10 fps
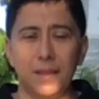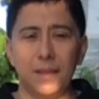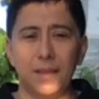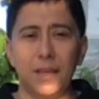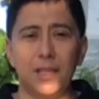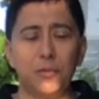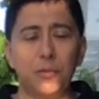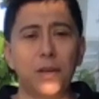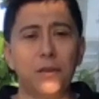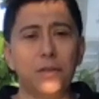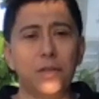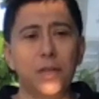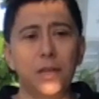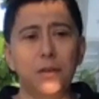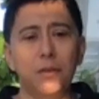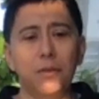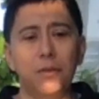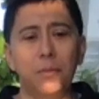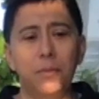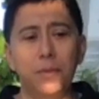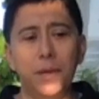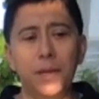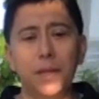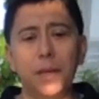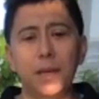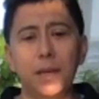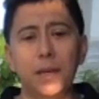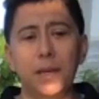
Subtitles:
As we continue breathing